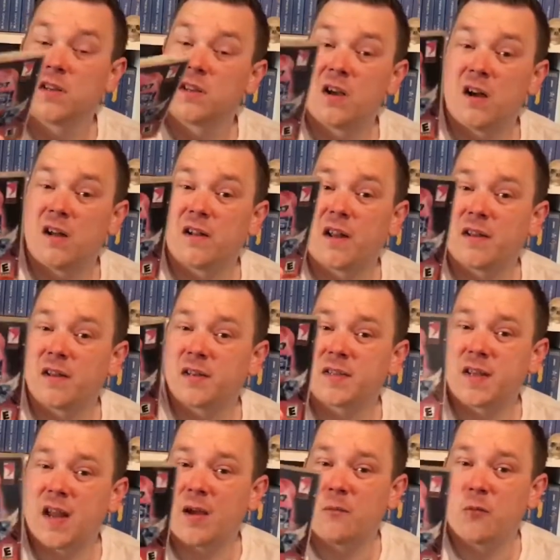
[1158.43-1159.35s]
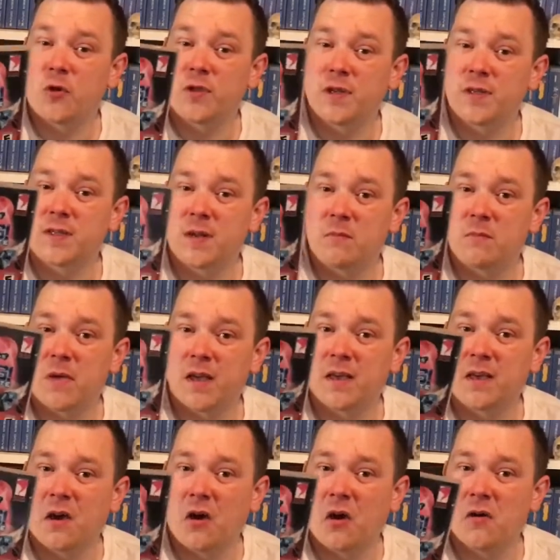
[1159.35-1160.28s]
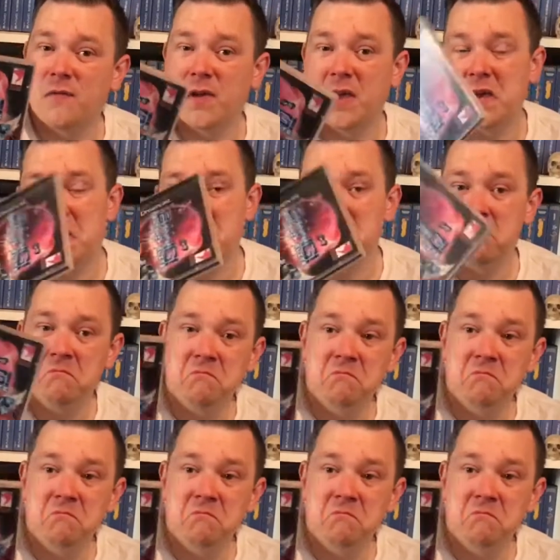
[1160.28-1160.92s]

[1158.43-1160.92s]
Can't understand why this didn't make it over here.